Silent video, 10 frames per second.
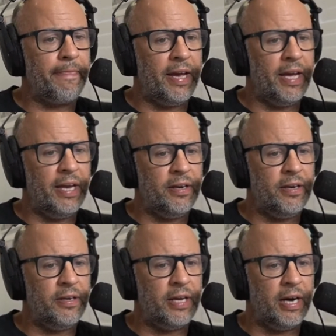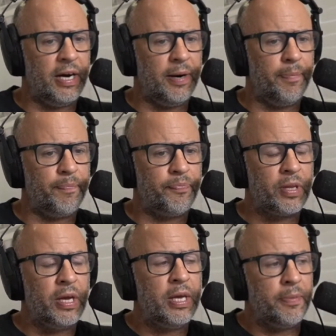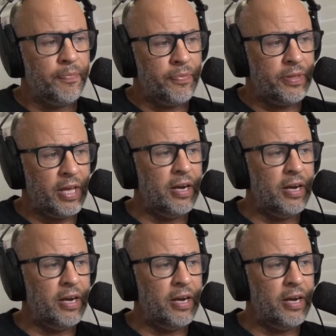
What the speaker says: and the